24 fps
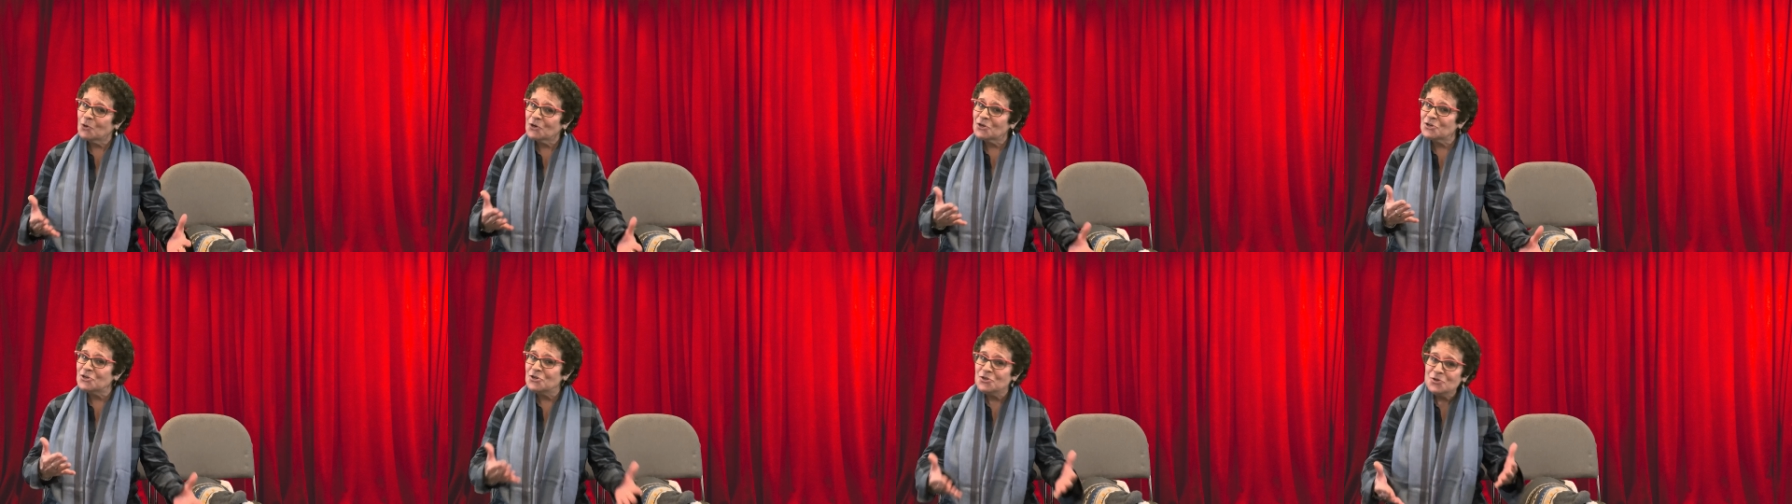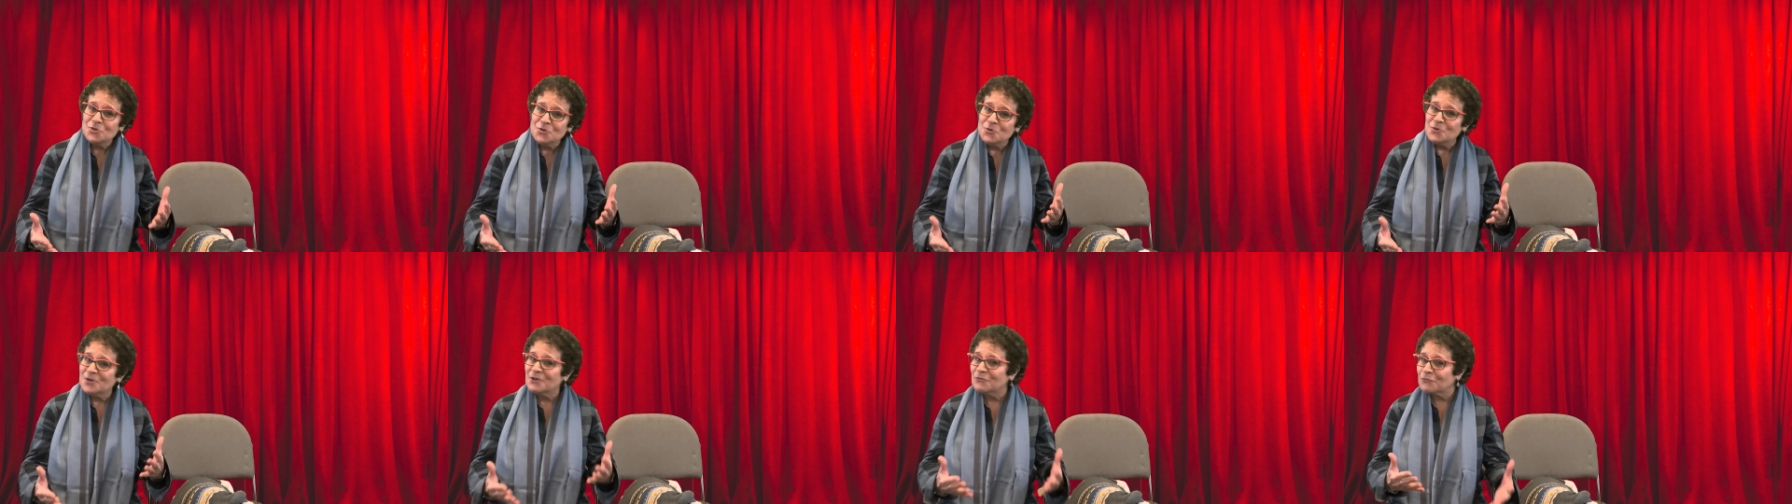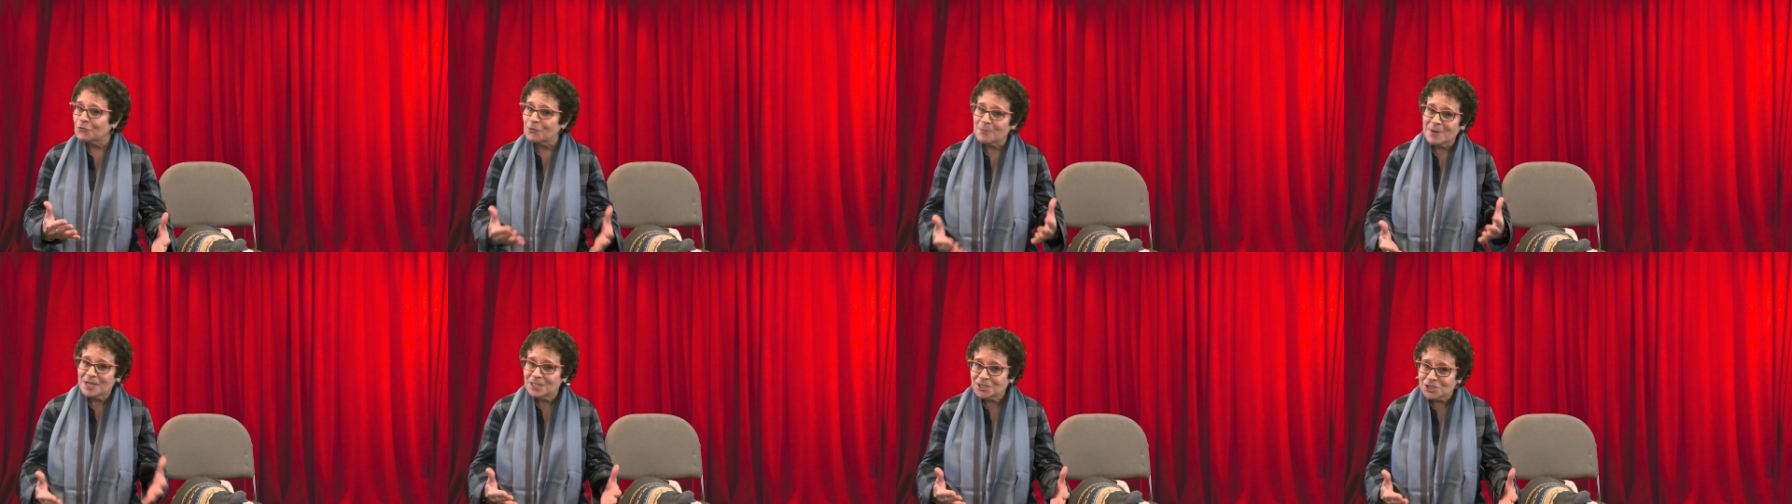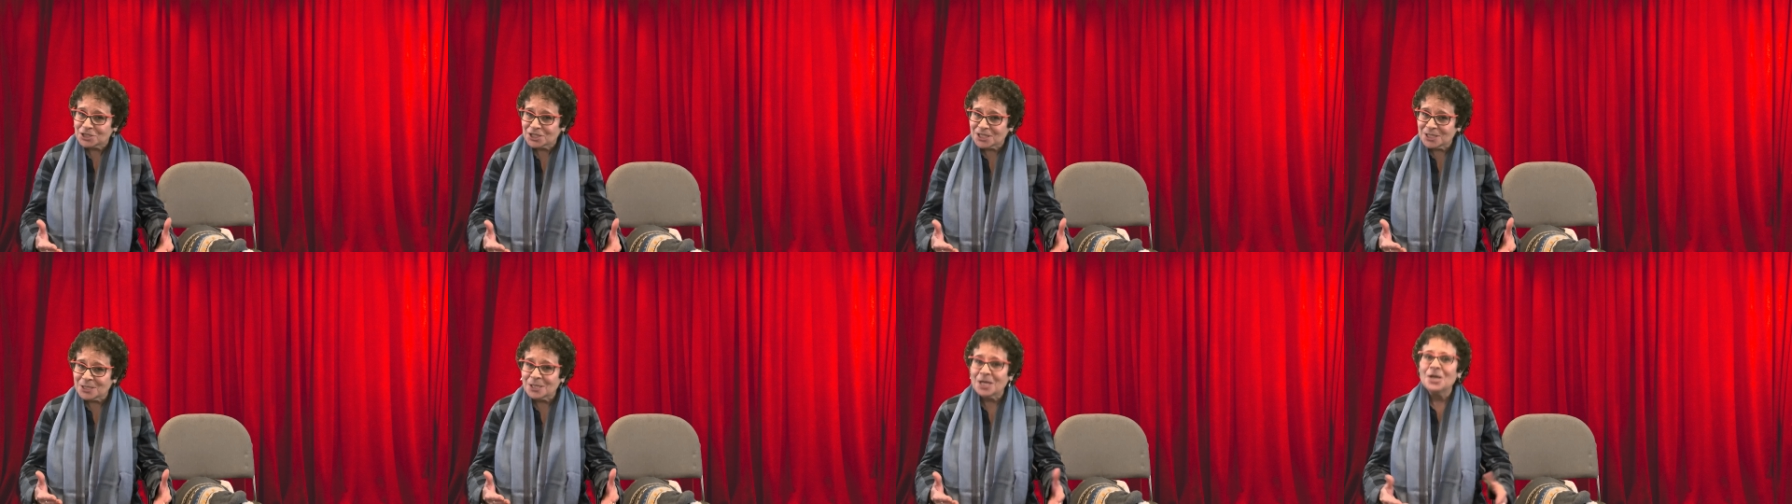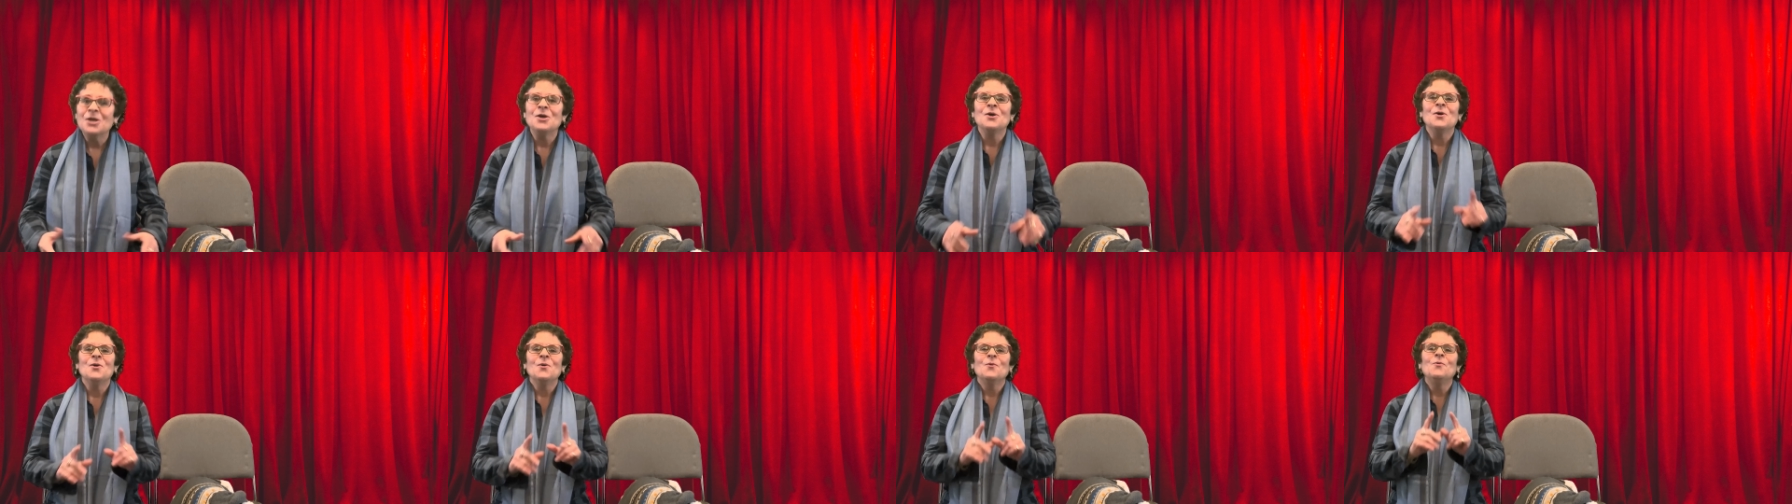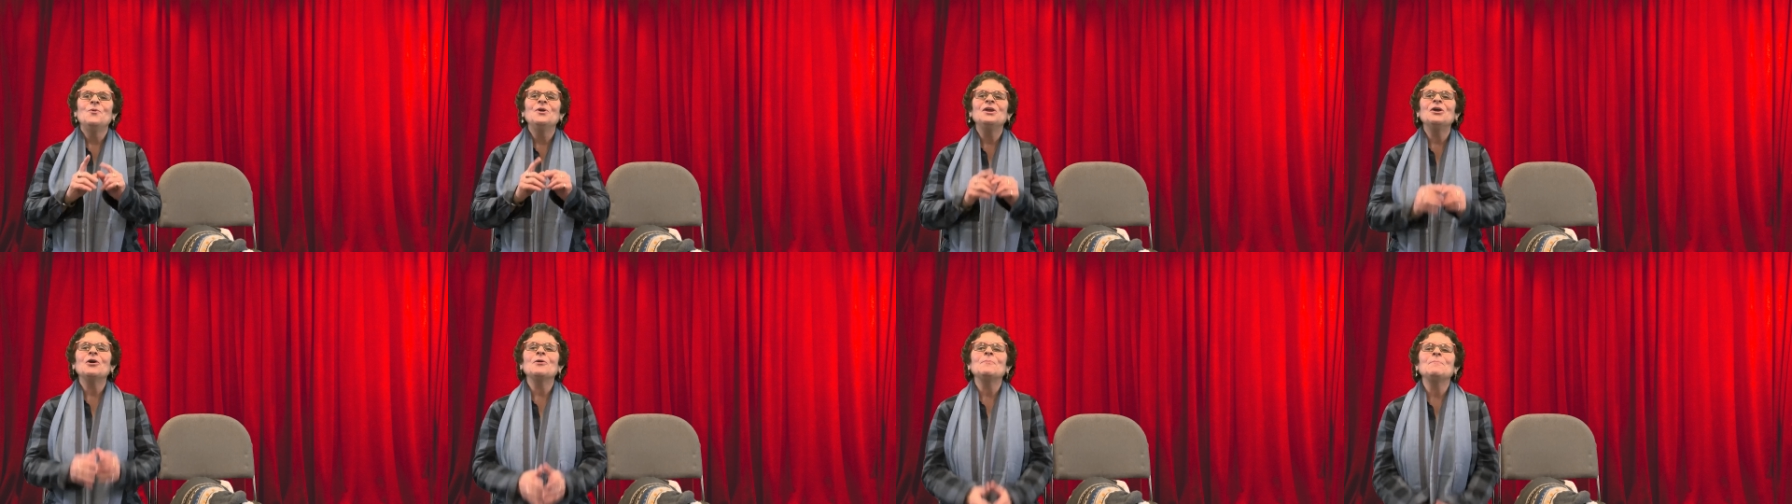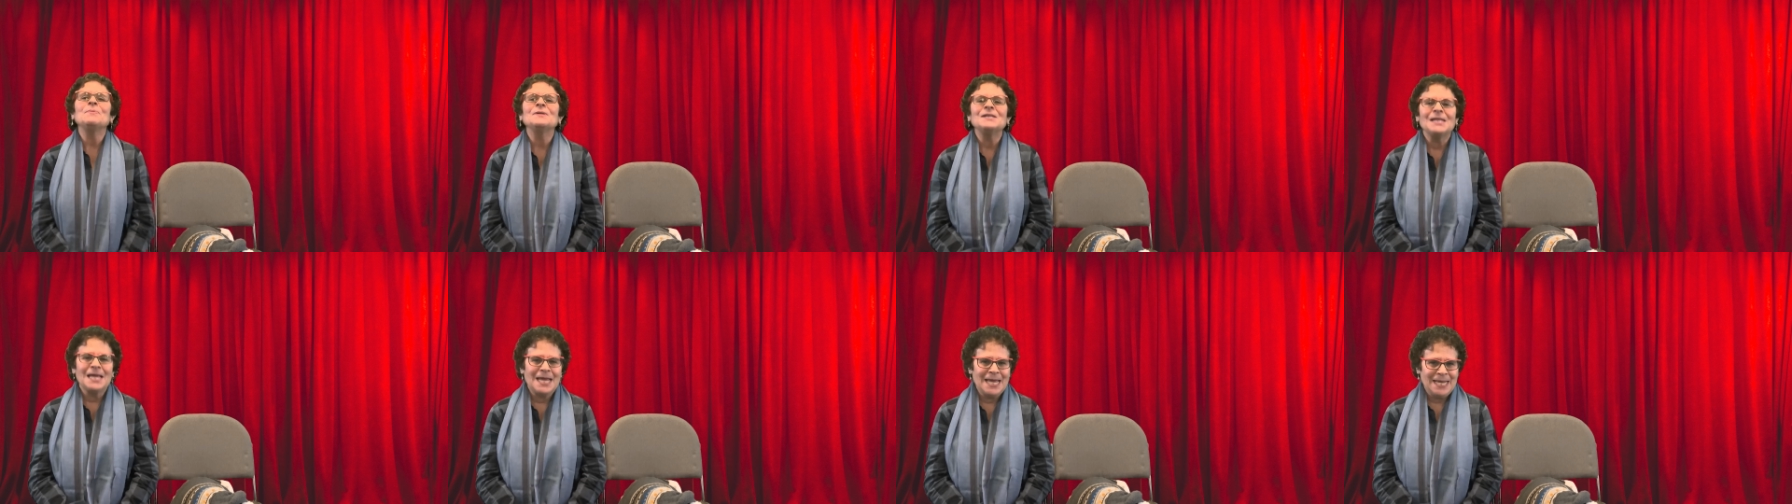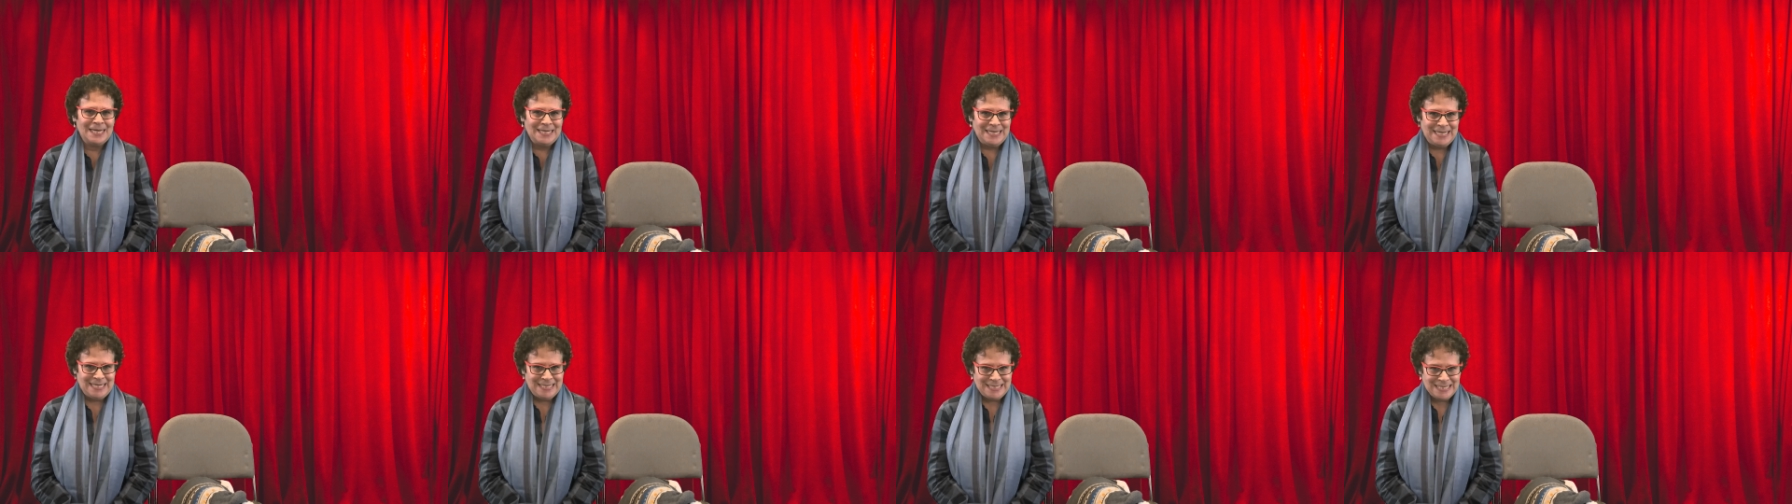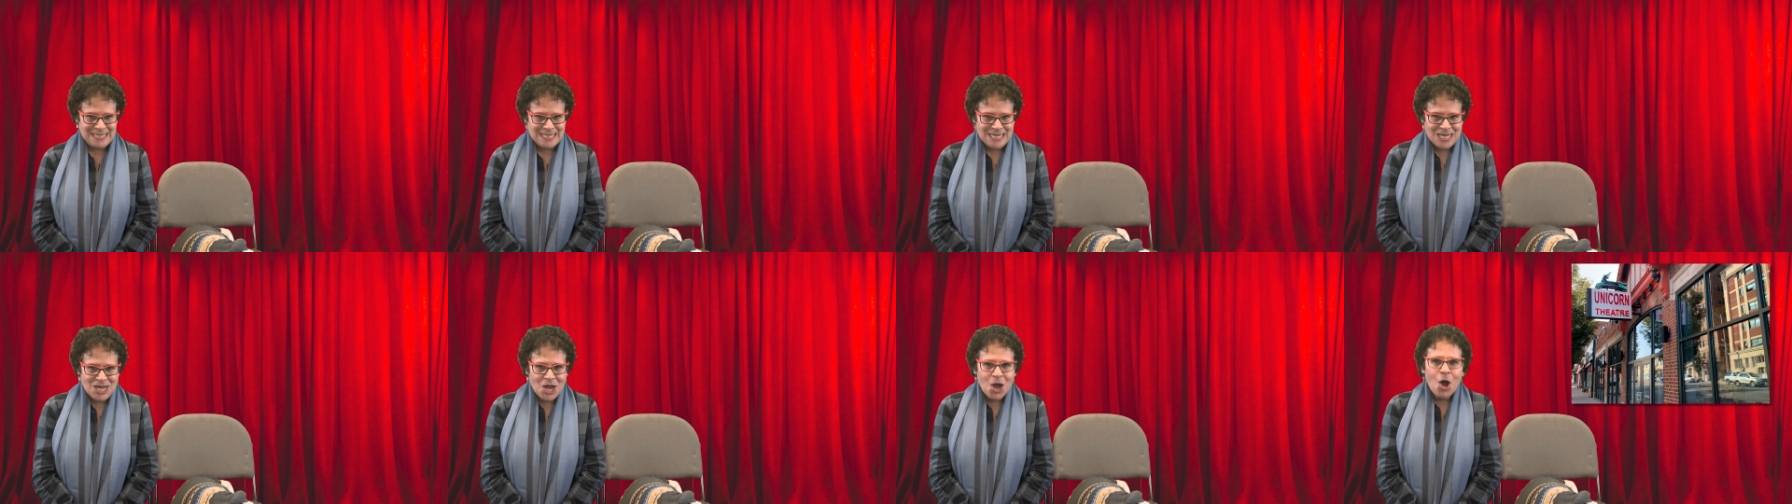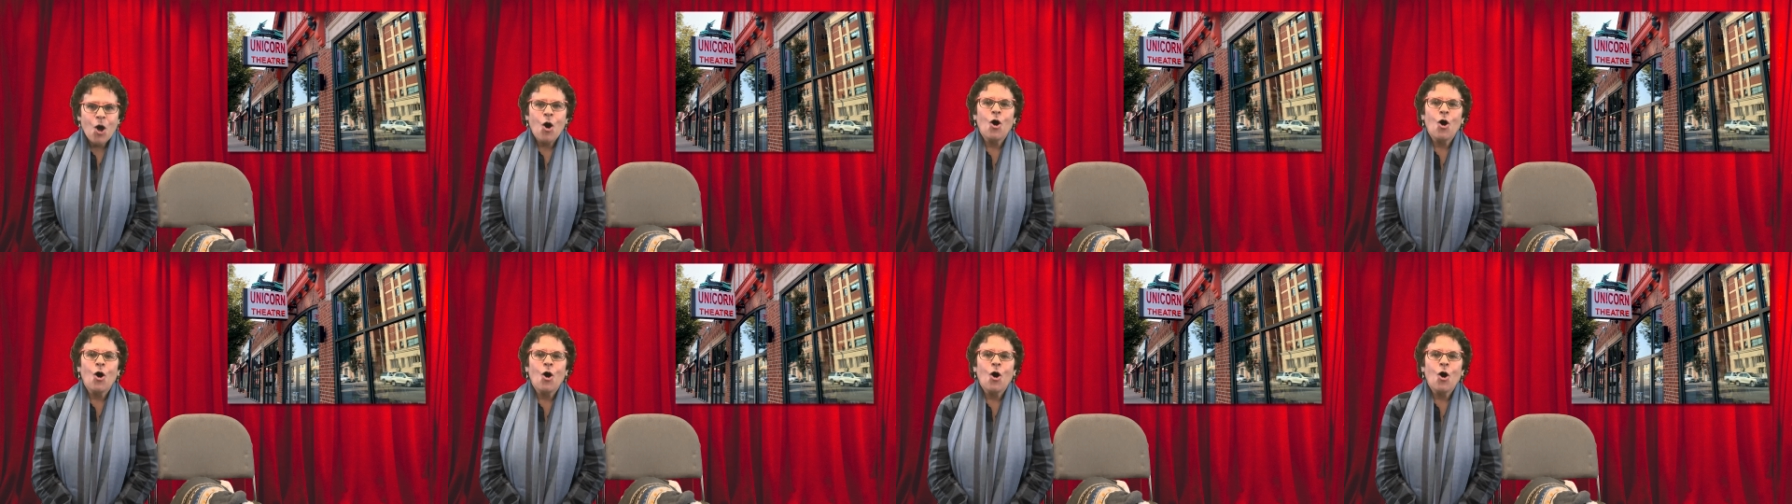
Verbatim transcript: more new information, we are planning